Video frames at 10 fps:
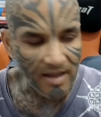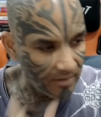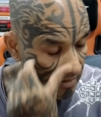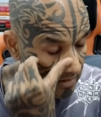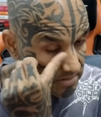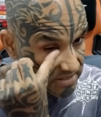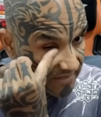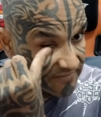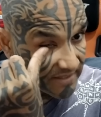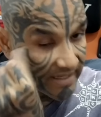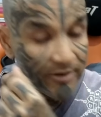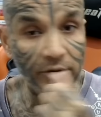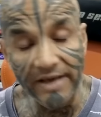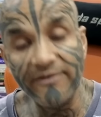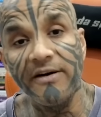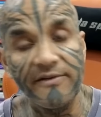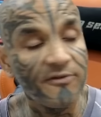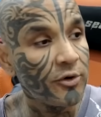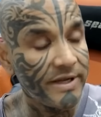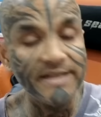uh, stuff that I could never
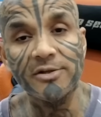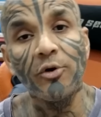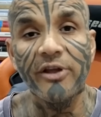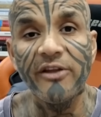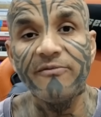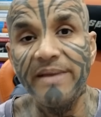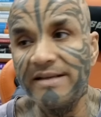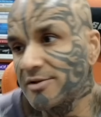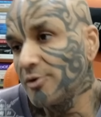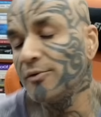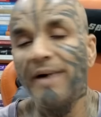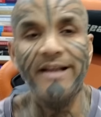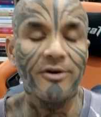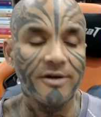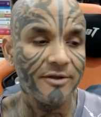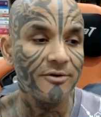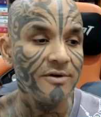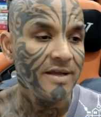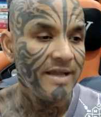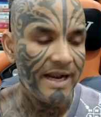afford, he's going to give me, so why not, you know,
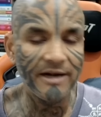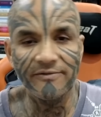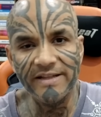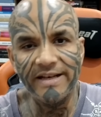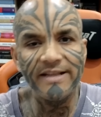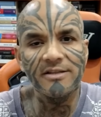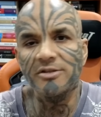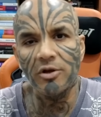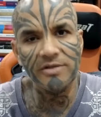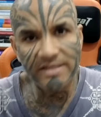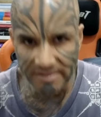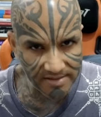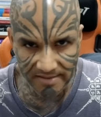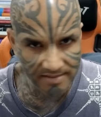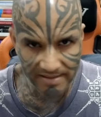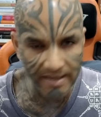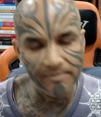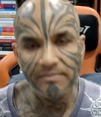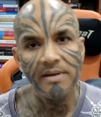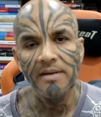end of the day, the sausage is the
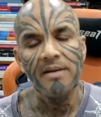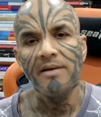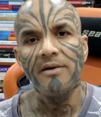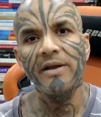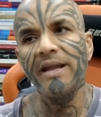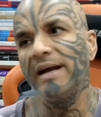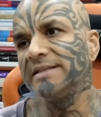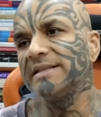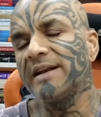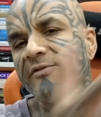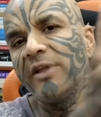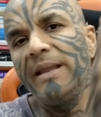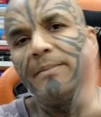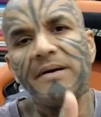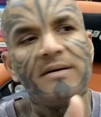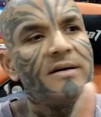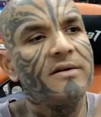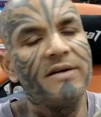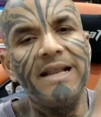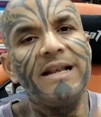same. Okay, I just have to keep a
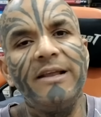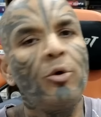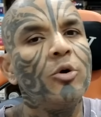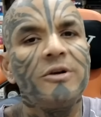wrinkly old